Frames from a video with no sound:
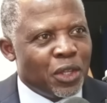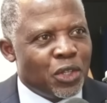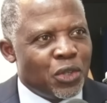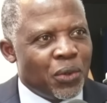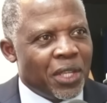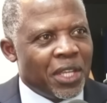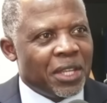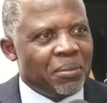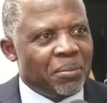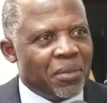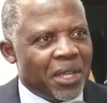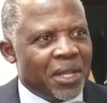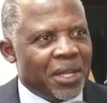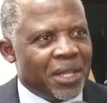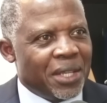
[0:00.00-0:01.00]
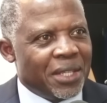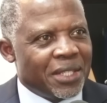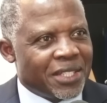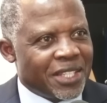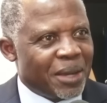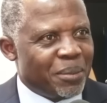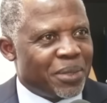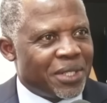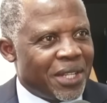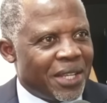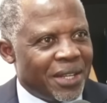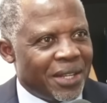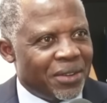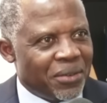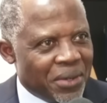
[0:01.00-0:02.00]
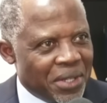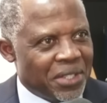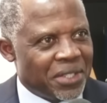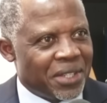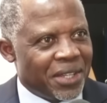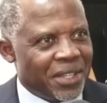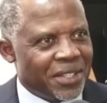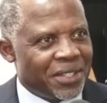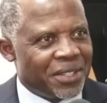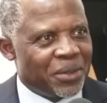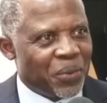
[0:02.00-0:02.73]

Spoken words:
doing mini substandard research.